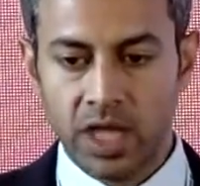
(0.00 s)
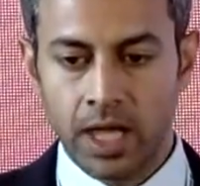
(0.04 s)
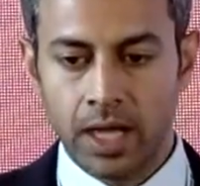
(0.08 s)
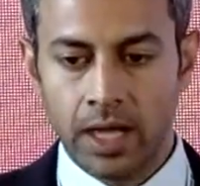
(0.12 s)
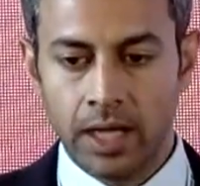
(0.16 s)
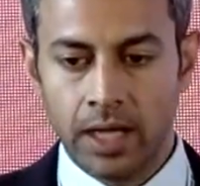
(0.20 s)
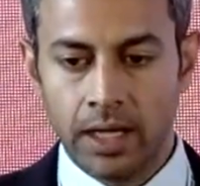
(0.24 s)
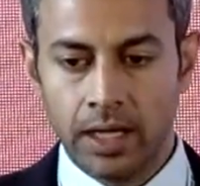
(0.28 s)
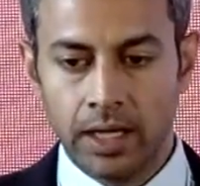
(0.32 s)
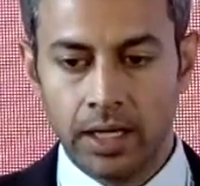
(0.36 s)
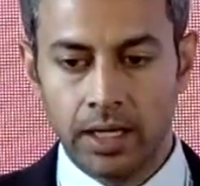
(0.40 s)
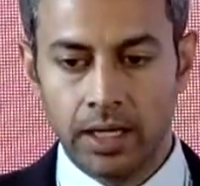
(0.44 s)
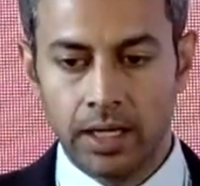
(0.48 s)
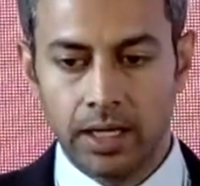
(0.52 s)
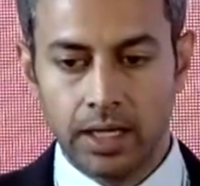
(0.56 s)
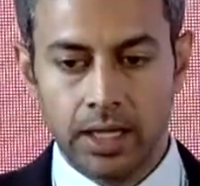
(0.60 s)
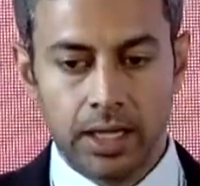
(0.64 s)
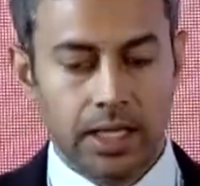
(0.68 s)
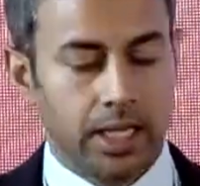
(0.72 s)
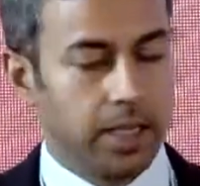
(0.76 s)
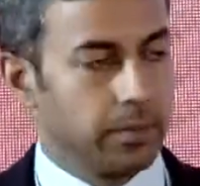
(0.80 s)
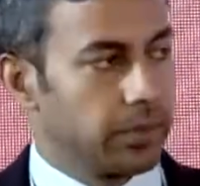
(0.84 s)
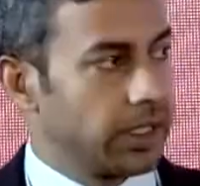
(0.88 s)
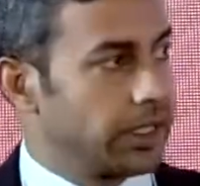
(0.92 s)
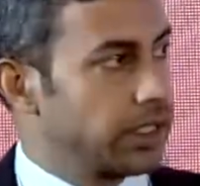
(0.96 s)
But
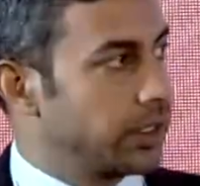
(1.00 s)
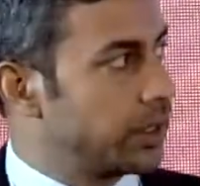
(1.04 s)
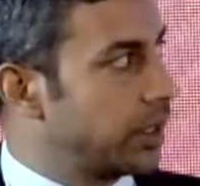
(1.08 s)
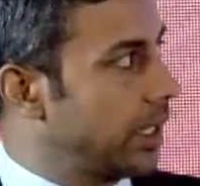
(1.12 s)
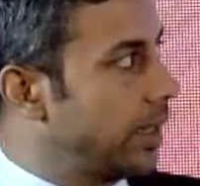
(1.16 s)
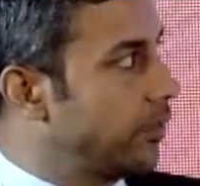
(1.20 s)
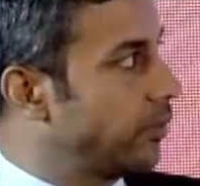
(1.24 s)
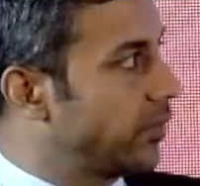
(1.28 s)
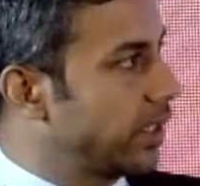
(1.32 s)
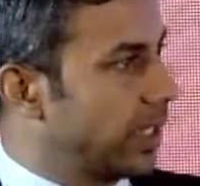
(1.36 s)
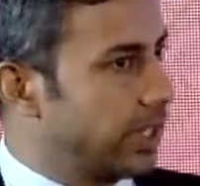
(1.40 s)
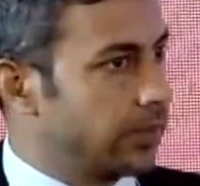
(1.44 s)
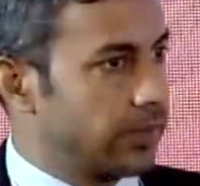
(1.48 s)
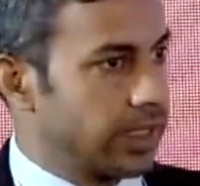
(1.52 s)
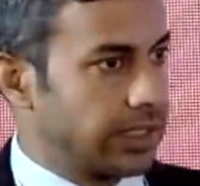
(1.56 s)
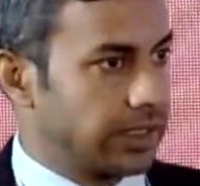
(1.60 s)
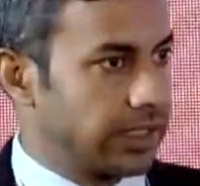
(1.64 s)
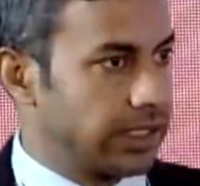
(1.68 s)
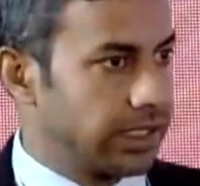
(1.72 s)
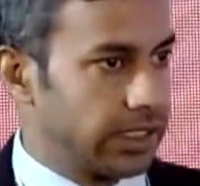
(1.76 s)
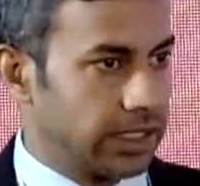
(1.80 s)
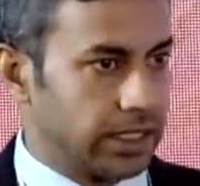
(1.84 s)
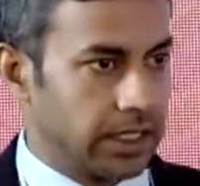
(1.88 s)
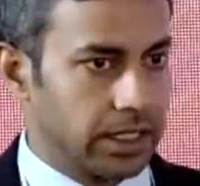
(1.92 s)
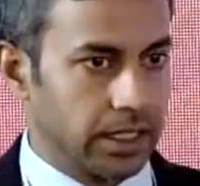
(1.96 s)
at the same time, I
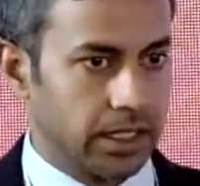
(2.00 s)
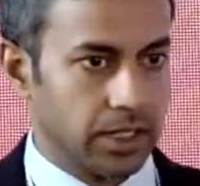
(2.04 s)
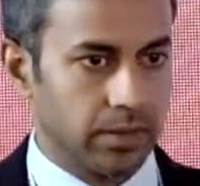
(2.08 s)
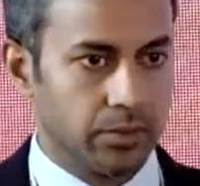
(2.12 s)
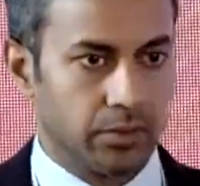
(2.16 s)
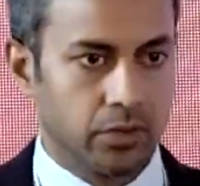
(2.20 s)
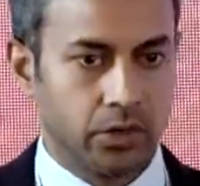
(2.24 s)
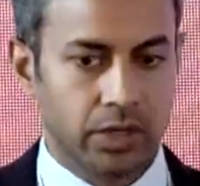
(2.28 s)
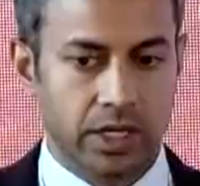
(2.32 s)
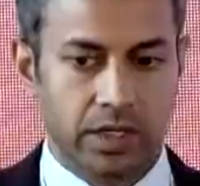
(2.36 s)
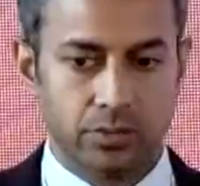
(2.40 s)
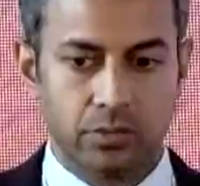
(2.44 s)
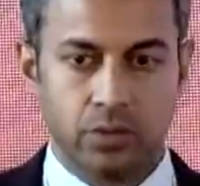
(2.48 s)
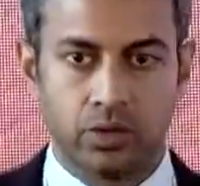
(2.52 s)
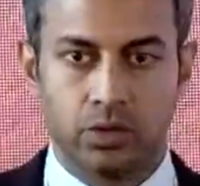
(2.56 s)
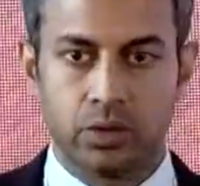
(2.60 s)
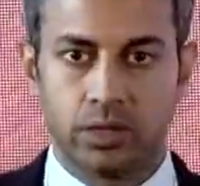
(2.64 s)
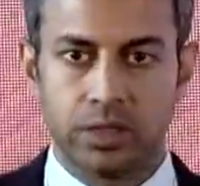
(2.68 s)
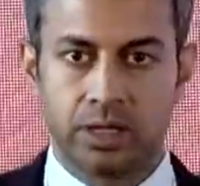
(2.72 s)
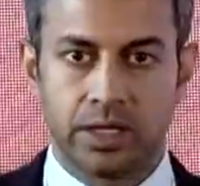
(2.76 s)
think more and more,